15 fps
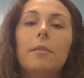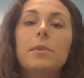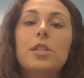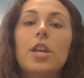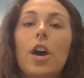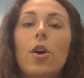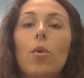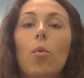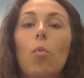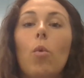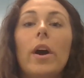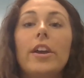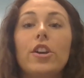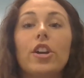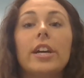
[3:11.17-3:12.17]
So,
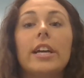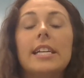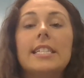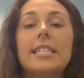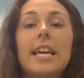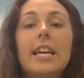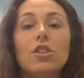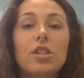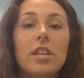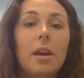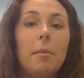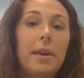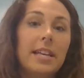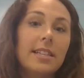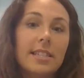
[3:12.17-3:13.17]
what you're going to teach
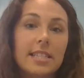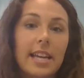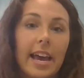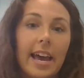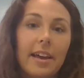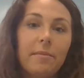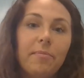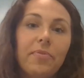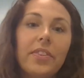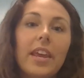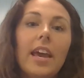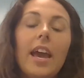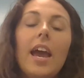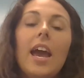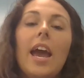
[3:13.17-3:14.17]
them instead.
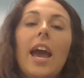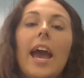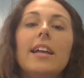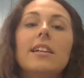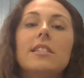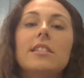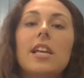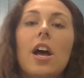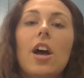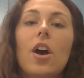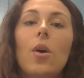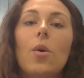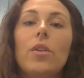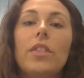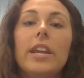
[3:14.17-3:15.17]
And
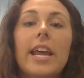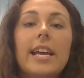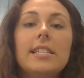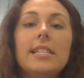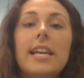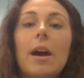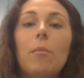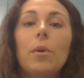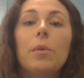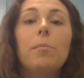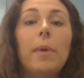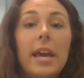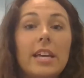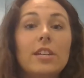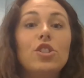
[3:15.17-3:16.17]
so, the next step would
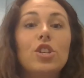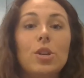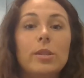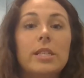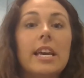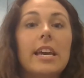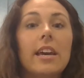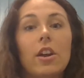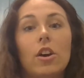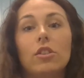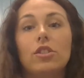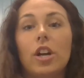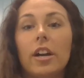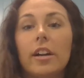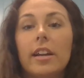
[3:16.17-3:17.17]
be choosing an
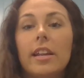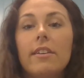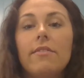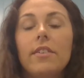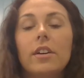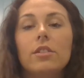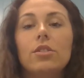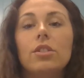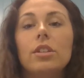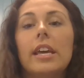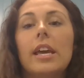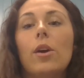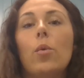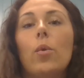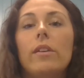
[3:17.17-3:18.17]
alternative,
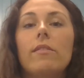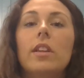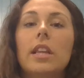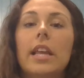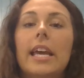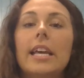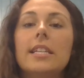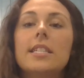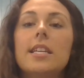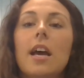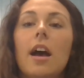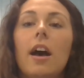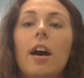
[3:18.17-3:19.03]
functionally equivalent